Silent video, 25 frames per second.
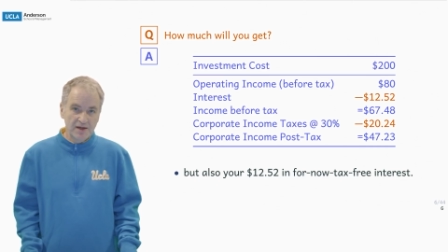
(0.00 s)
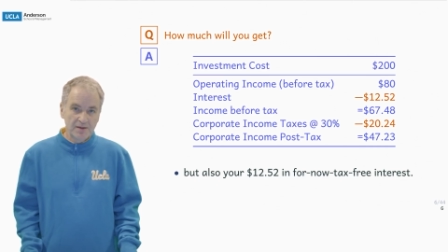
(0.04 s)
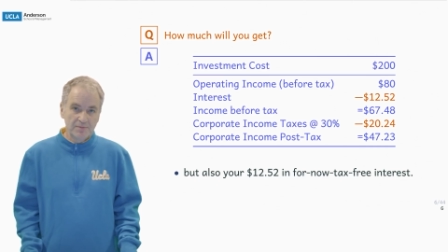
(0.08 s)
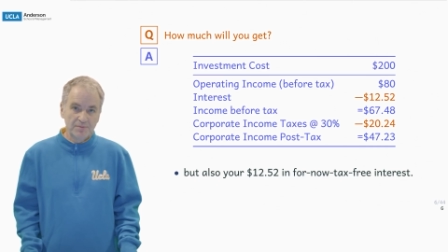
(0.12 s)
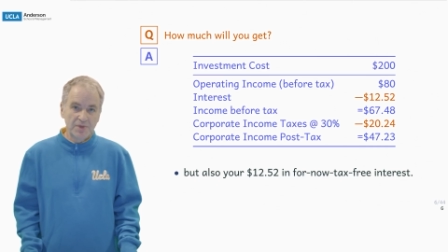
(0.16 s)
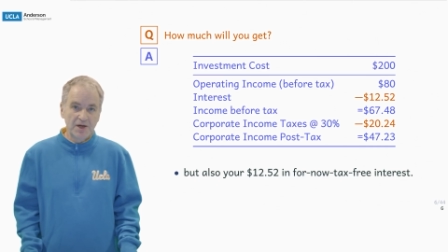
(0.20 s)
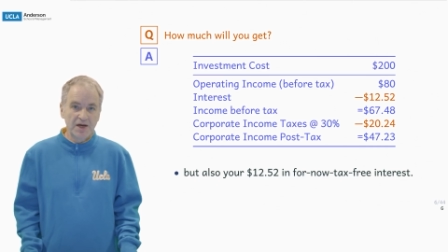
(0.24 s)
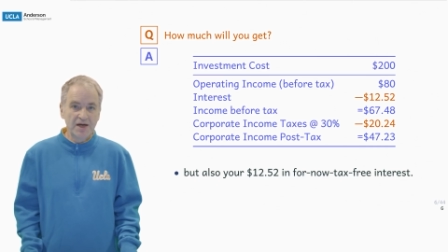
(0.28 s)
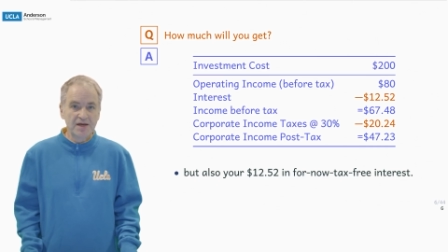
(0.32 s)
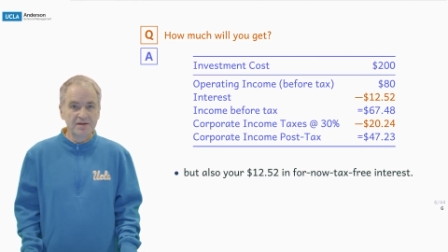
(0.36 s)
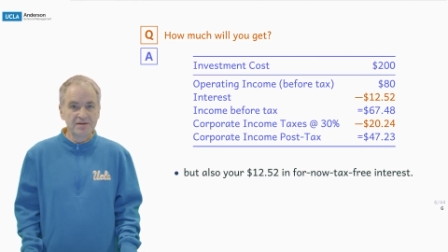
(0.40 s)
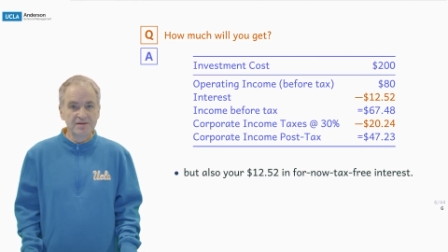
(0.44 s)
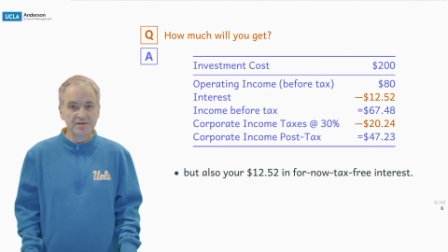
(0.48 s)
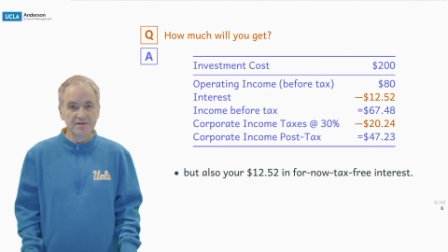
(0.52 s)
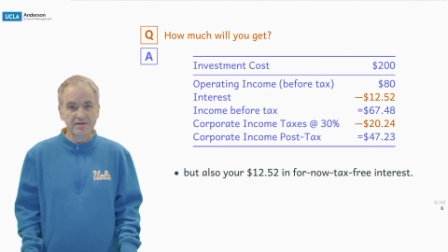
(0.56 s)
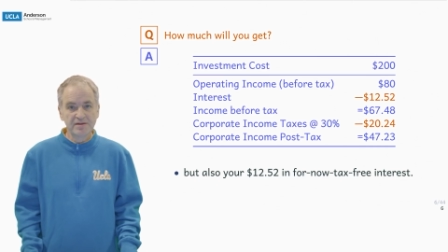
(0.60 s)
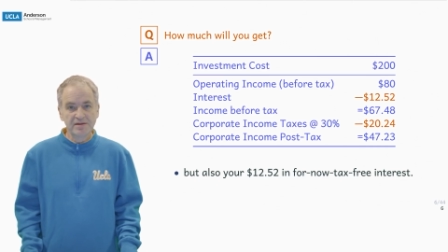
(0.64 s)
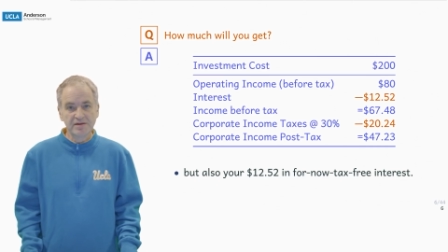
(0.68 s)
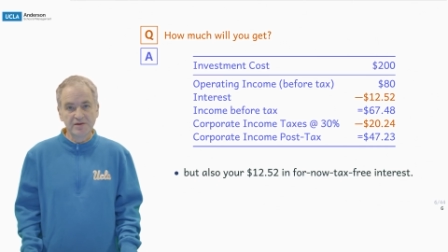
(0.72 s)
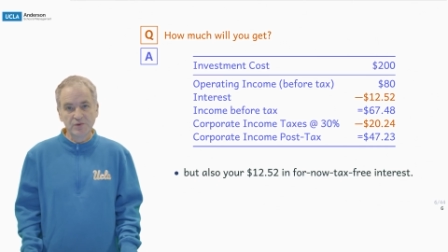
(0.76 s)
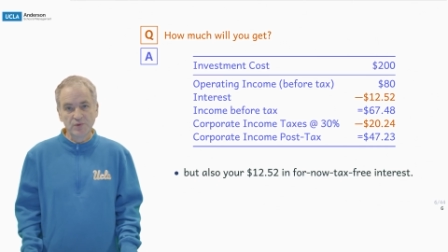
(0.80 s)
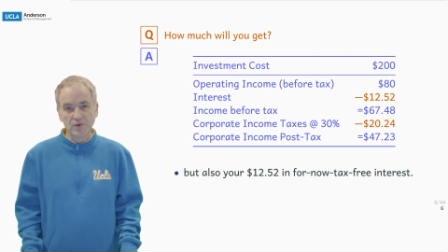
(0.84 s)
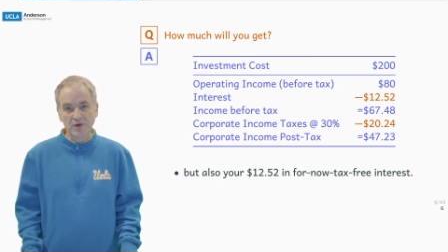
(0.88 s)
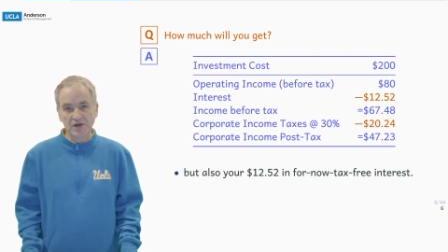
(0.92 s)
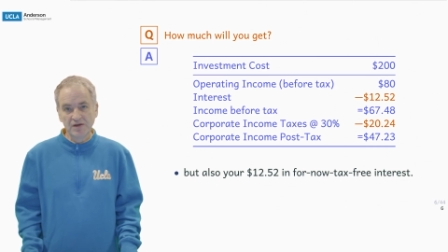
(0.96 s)
plus the
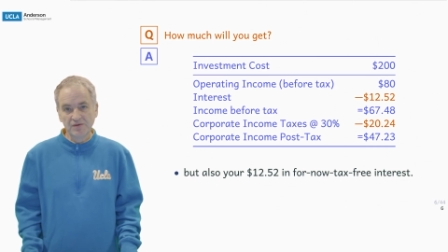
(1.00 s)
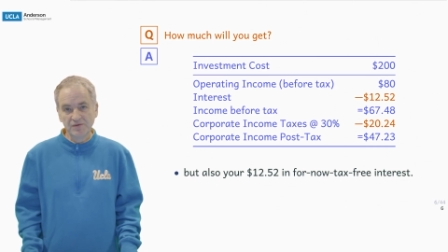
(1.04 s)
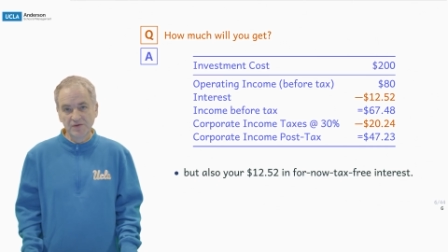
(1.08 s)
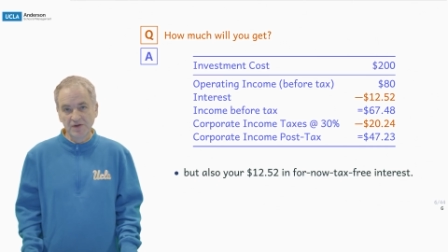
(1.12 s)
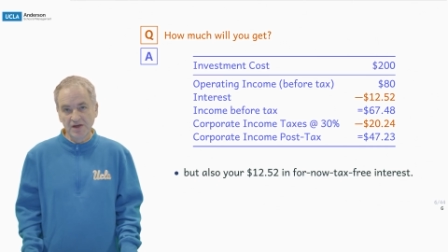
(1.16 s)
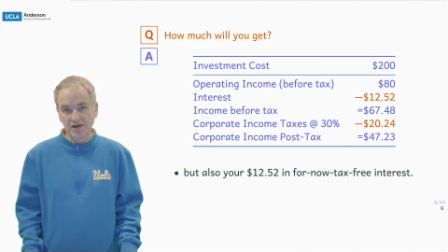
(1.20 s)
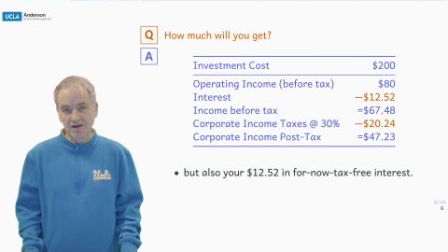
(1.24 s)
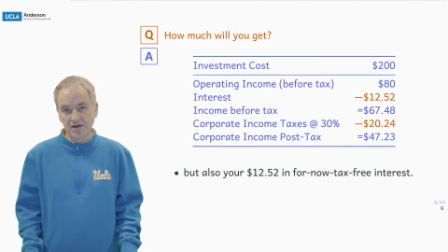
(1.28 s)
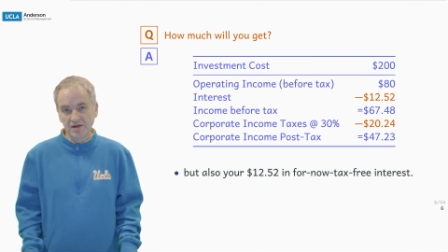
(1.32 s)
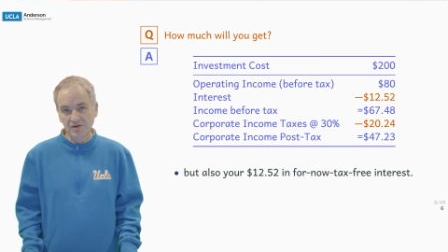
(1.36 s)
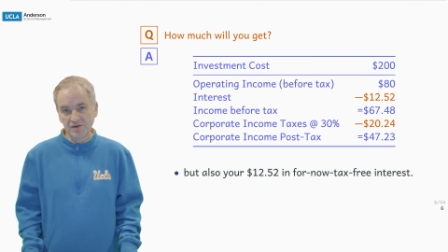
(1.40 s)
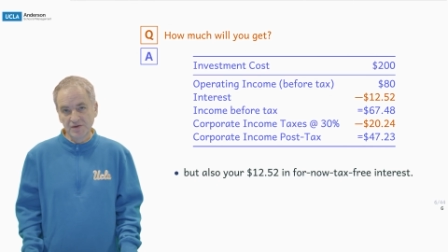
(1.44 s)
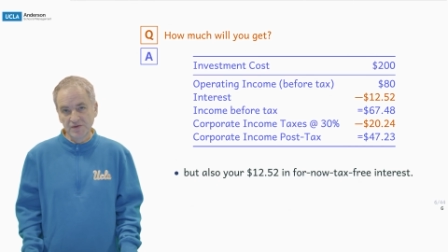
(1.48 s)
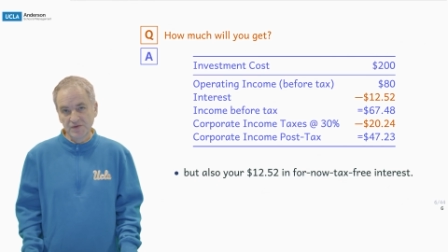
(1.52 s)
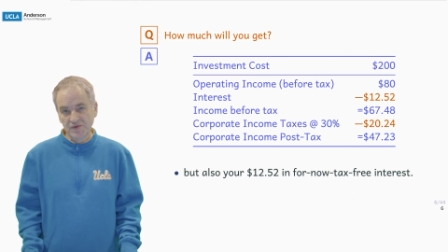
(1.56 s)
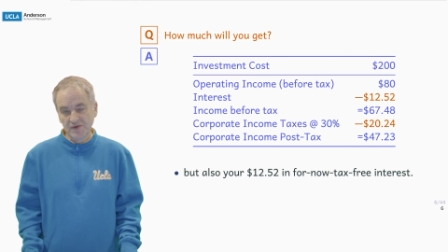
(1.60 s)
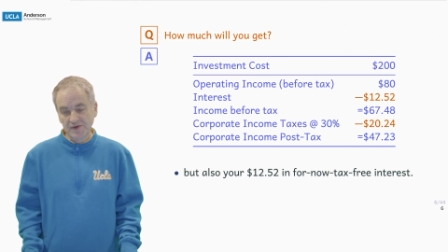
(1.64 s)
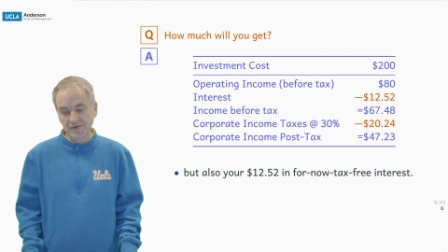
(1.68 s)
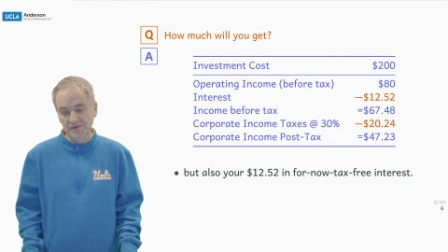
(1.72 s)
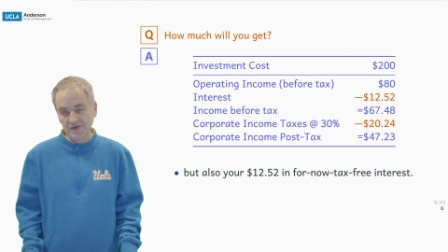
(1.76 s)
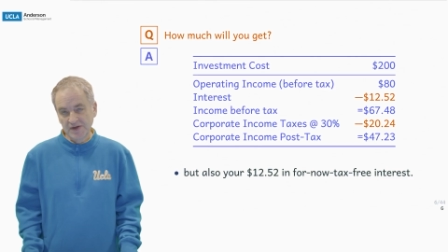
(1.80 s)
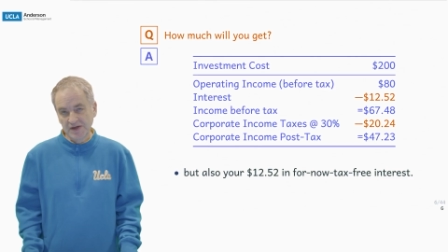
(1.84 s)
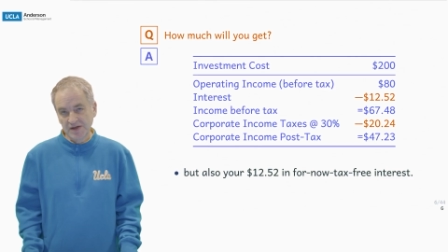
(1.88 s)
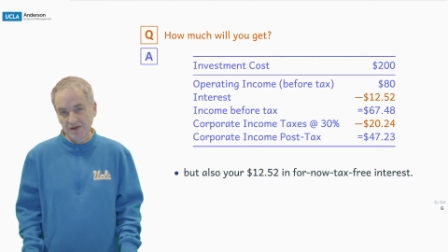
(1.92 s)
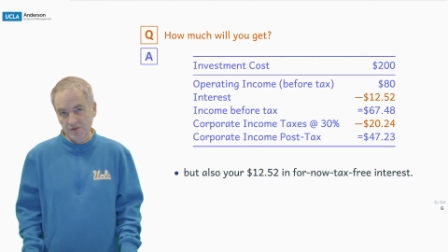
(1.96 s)

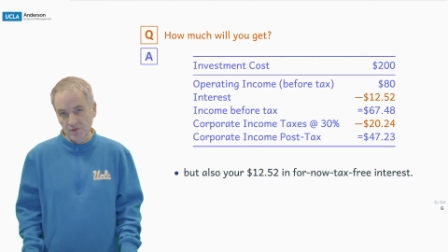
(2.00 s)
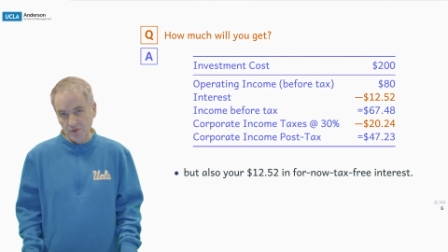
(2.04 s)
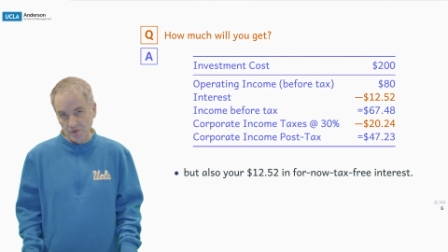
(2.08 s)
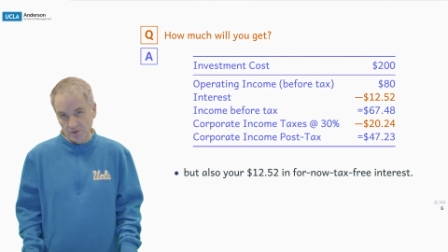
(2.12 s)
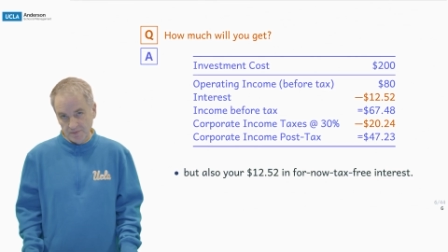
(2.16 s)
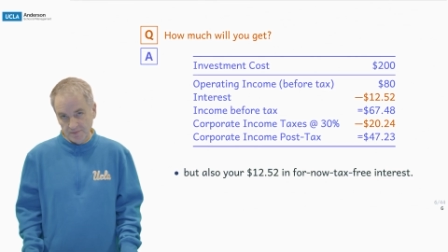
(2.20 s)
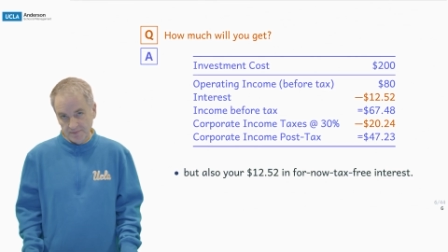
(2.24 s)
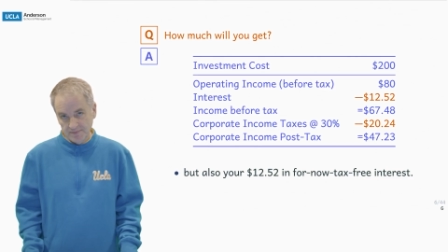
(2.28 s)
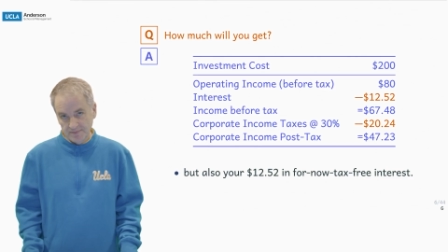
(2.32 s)
$12.52.